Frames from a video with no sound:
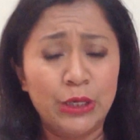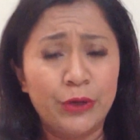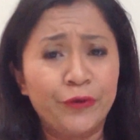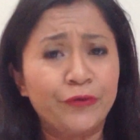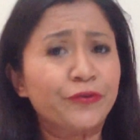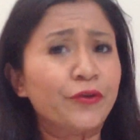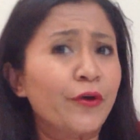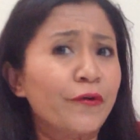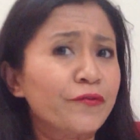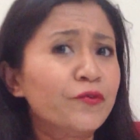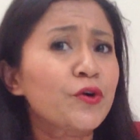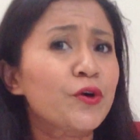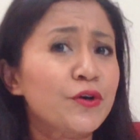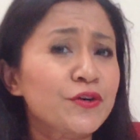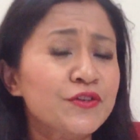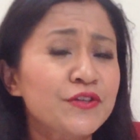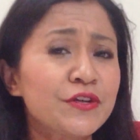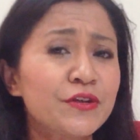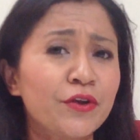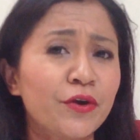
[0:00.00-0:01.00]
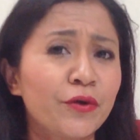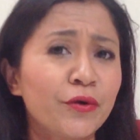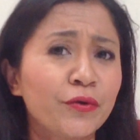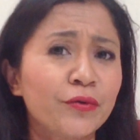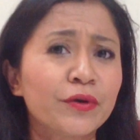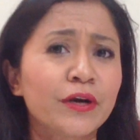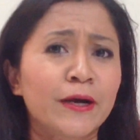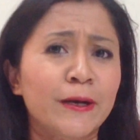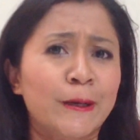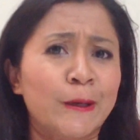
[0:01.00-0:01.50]
So, of course, you
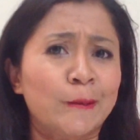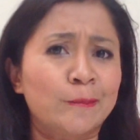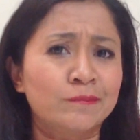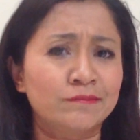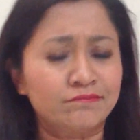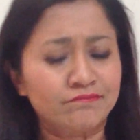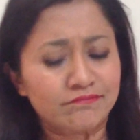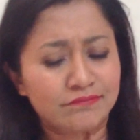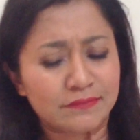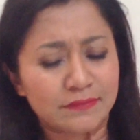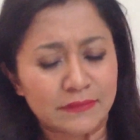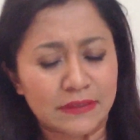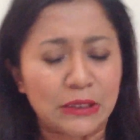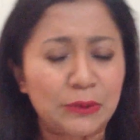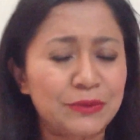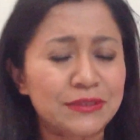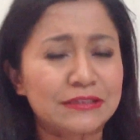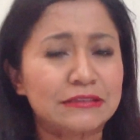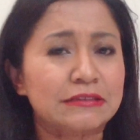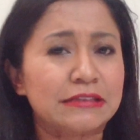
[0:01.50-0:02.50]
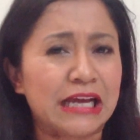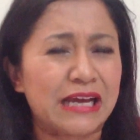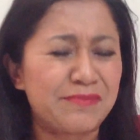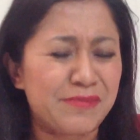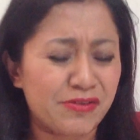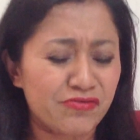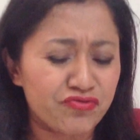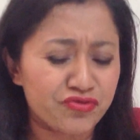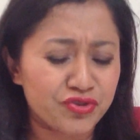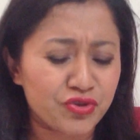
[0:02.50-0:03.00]
know, he would still get a
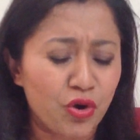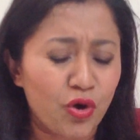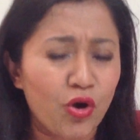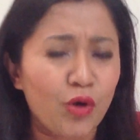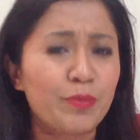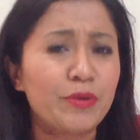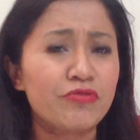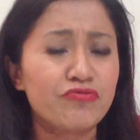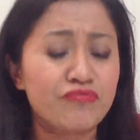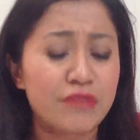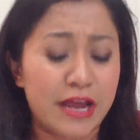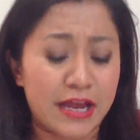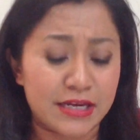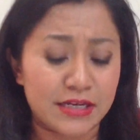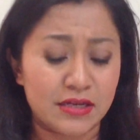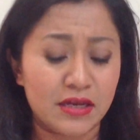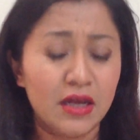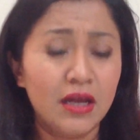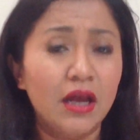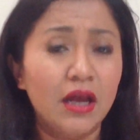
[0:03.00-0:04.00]
bit sore, a bit red.